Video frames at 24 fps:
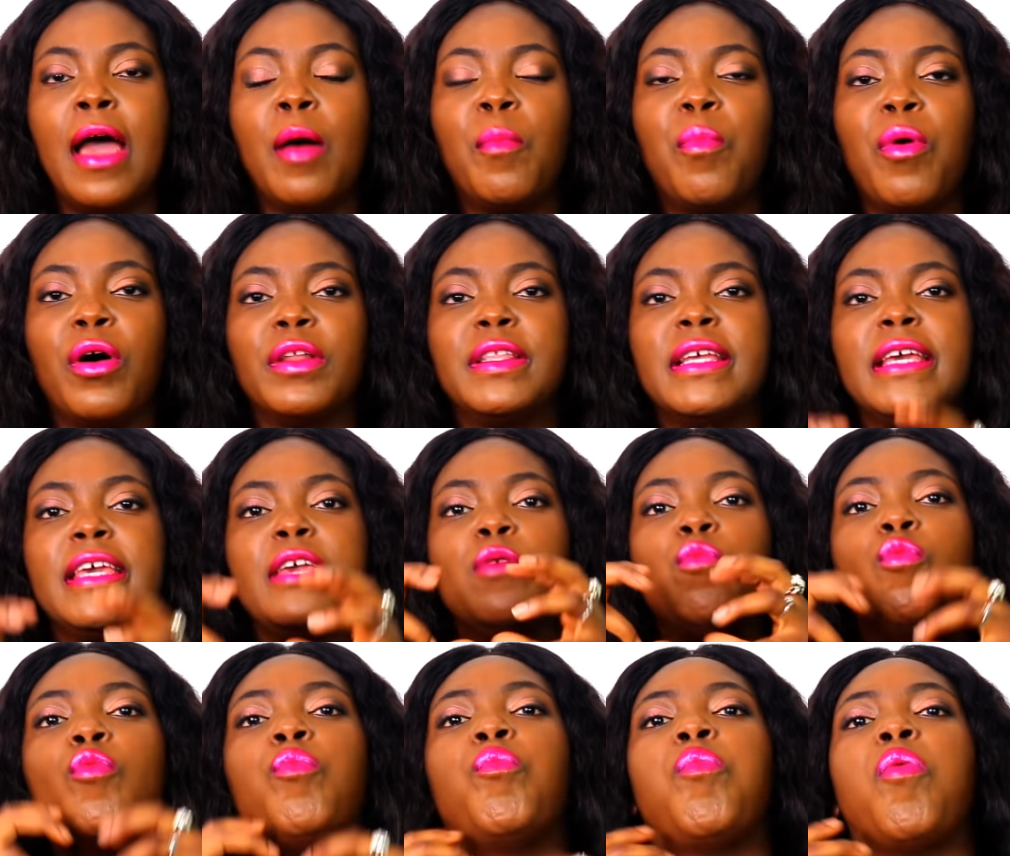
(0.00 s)
But he
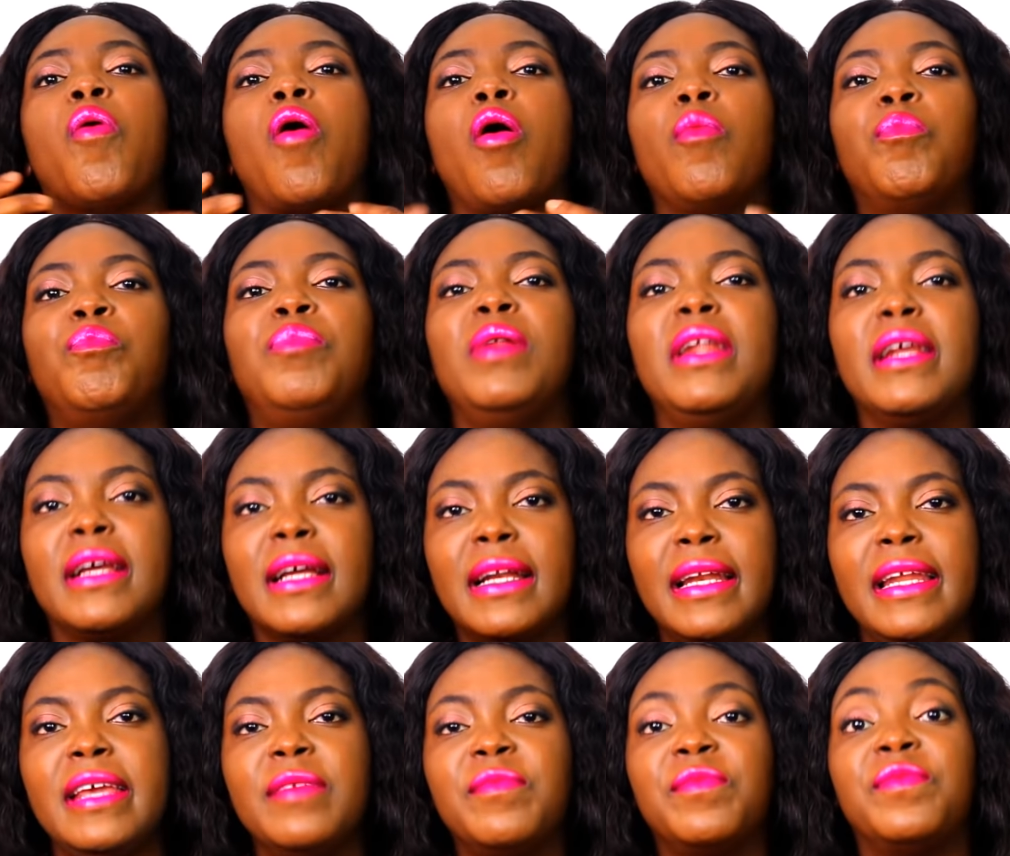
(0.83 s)
will
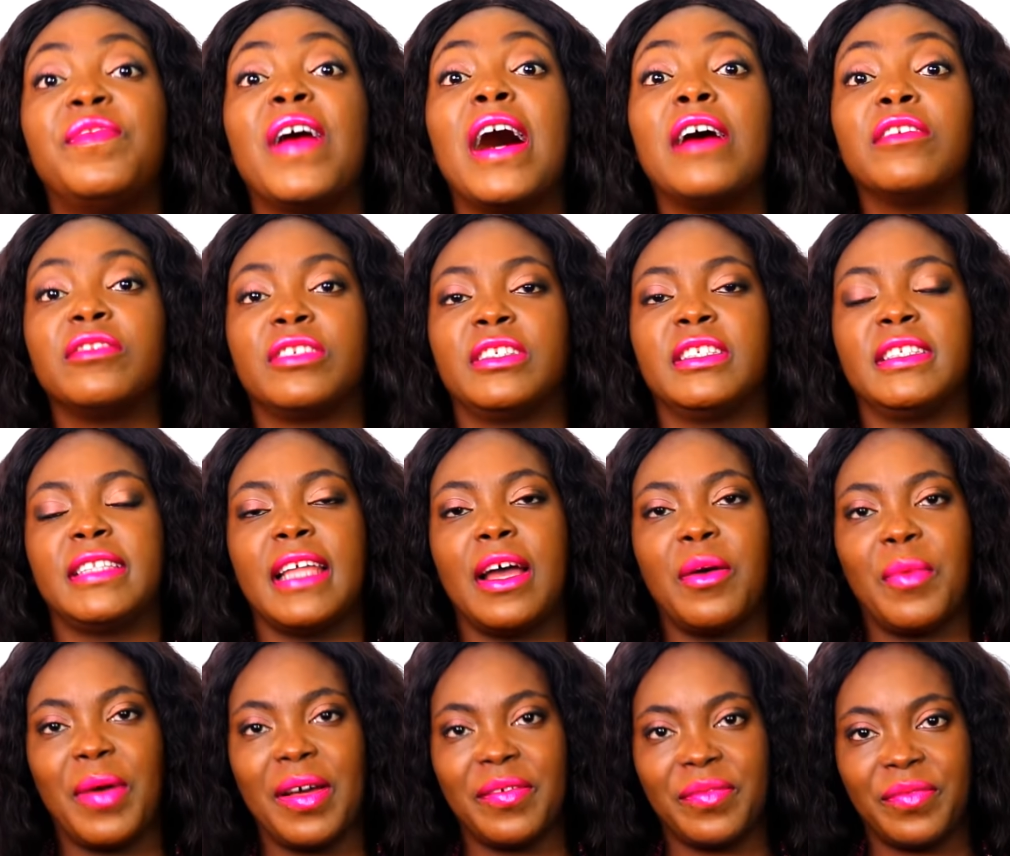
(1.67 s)
publicly vouch
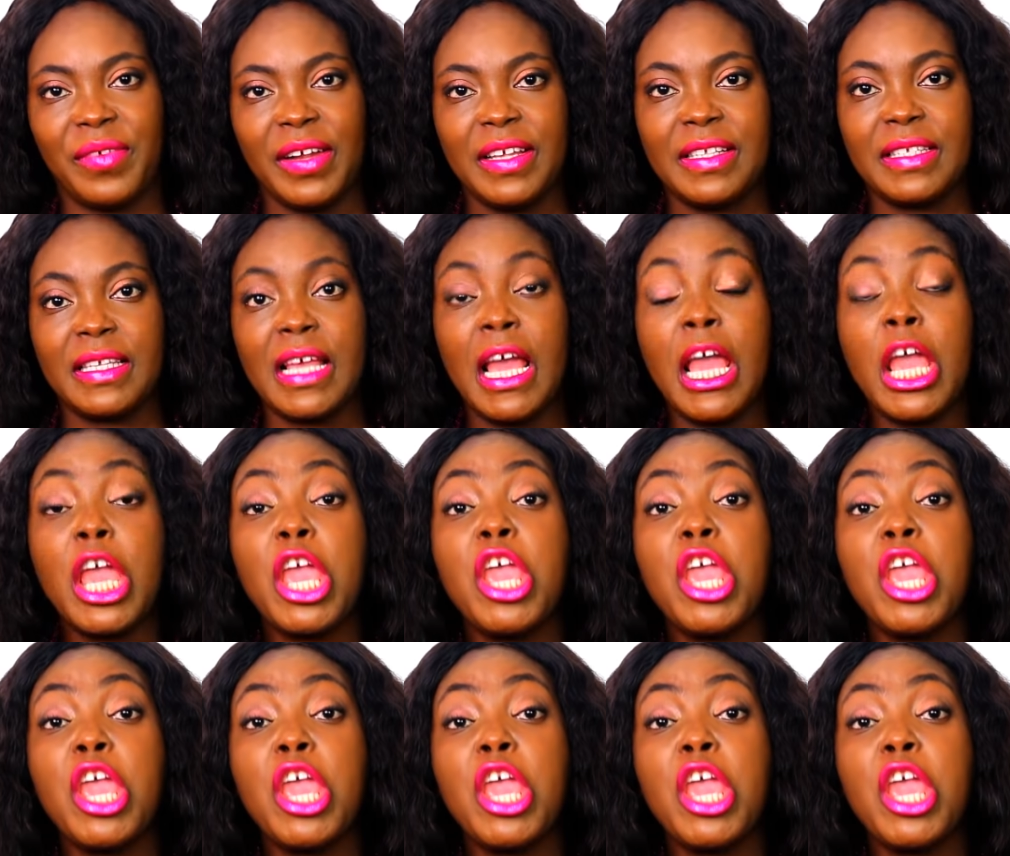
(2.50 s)
that we're friends.